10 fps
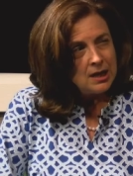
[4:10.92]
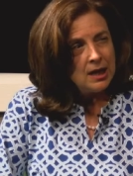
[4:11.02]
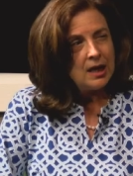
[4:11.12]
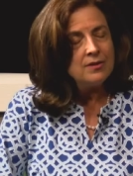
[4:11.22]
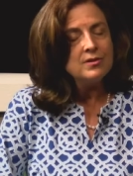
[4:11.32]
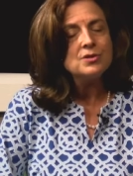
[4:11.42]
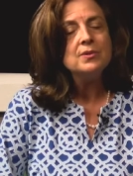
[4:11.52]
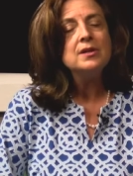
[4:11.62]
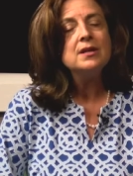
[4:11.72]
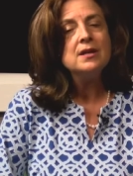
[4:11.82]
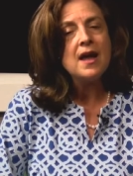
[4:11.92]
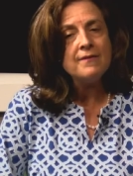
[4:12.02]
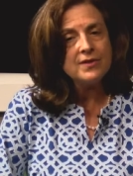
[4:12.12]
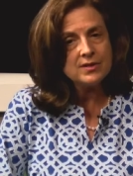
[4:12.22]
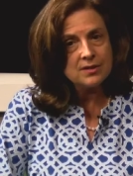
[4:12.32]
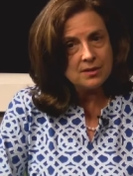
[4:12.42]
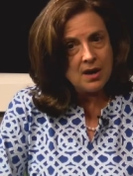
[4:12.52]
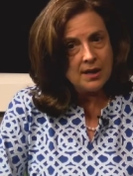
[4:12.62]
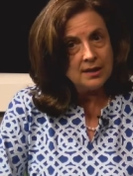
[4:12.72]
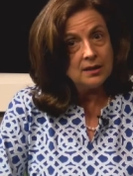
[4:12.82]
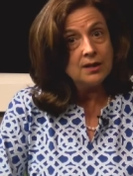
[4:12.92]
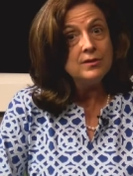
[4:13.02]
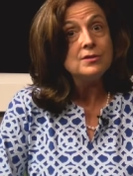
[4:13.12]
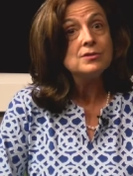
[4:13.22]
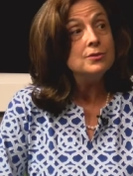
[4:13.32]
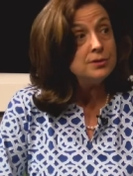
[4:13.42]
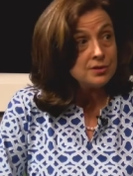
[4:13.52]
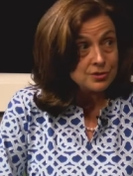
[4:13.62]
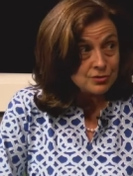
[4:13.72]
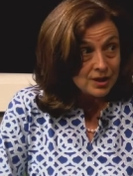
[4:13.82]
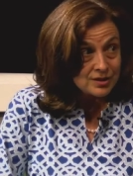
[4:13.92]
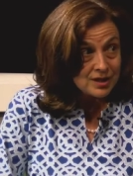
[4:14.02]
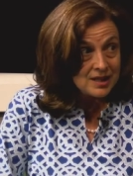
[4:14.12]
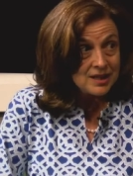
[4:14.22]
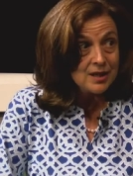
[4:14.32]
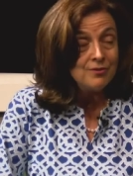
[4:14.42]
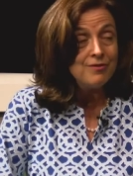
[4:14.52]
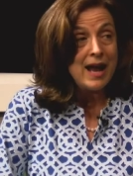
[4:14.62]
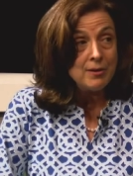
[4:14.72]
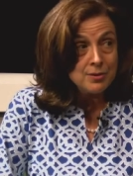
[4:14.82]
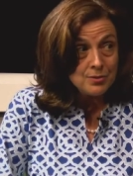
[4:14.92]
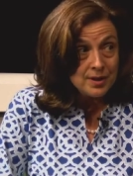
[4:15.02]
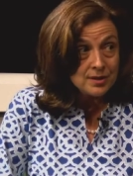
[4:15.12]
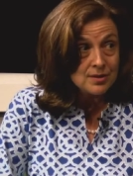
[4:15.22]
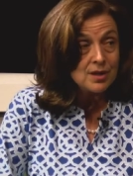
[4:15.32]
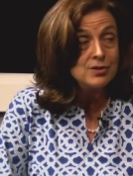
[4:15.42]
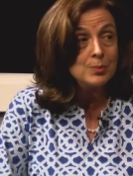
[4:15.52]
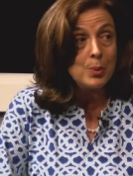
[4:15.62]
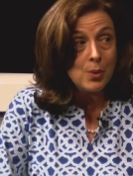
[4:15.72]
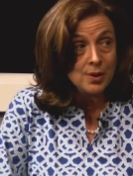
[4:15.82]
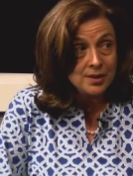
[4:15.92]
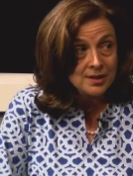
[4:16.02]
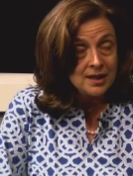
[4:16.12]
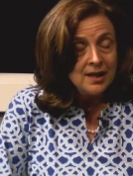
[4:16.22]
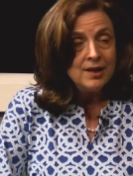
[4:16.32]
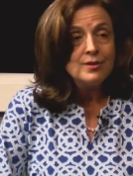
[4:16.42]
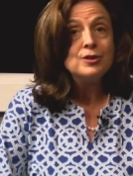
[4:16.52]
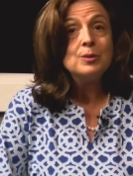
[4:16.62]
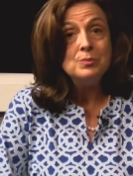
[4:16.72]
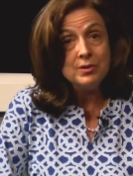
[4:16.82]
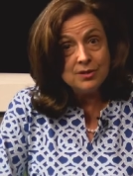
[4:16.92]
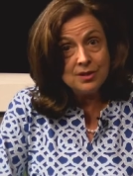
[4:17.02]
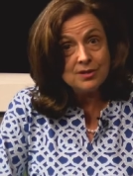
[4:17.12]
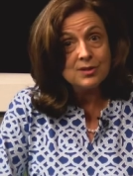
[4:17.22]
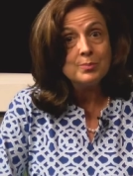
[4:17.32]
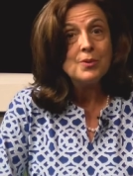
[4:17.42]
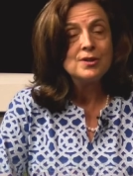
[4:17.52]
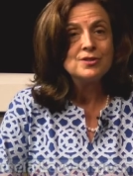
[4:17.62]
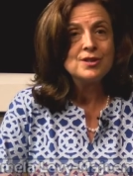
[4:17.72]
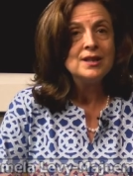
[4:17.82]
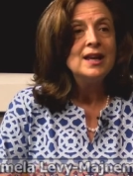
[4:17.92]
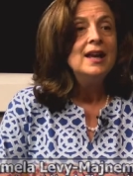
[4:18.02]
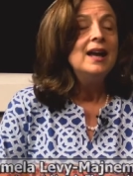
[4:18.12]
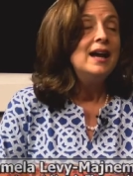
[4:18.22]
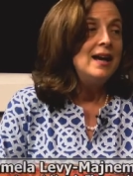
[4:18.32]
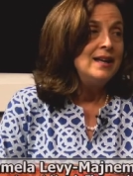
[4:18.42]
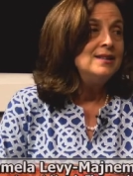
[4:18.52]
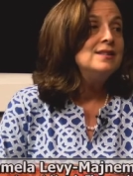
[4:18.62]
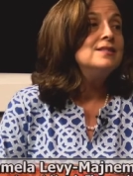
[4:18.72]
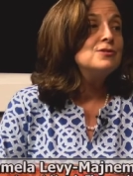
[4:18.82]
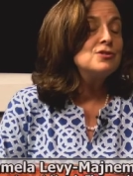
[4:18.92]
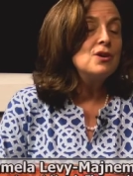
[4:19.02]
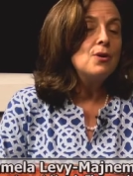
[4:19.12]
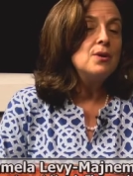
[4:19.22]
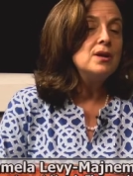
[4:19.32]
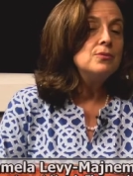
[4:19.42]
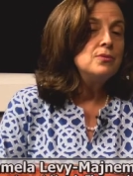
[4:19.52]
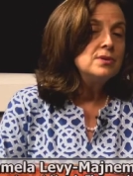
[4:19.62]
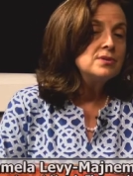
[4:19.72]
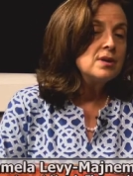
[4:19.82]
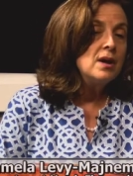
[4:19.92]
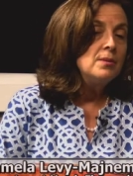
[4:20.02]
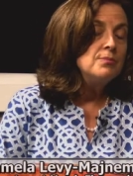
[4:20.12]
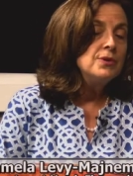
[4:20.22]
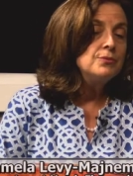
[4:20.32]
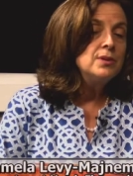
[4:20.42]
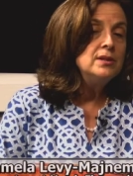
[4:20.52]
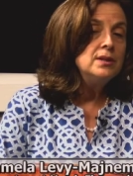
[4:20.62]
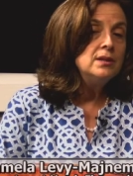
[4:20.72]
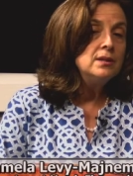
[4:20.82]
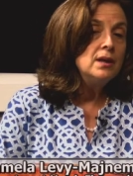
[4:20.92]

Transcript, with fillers: and there's really an emphasis on it in the school district, and they value it, they support it, the community supports it. And so it was really